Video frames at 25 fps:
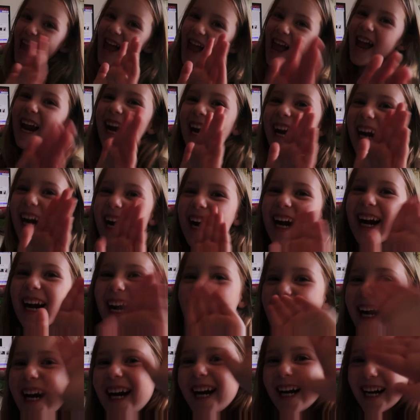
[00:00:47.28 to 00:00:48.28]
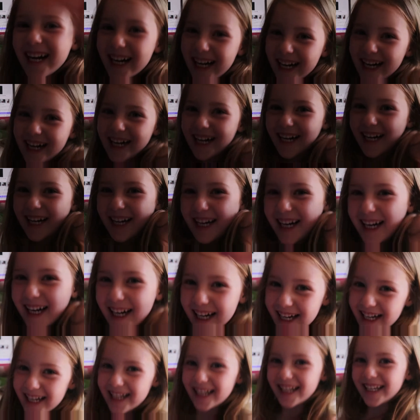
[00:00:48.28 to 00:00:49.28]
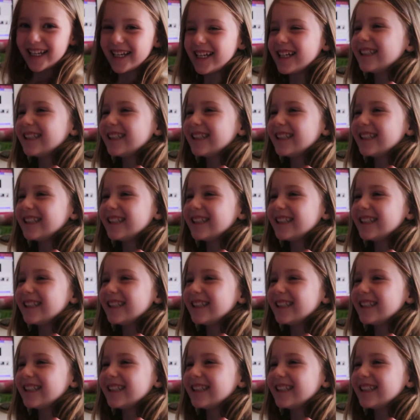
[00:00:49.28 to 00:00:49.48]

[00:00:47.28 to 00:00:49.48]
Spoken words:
I'll be forever thankful, my beautiful girl.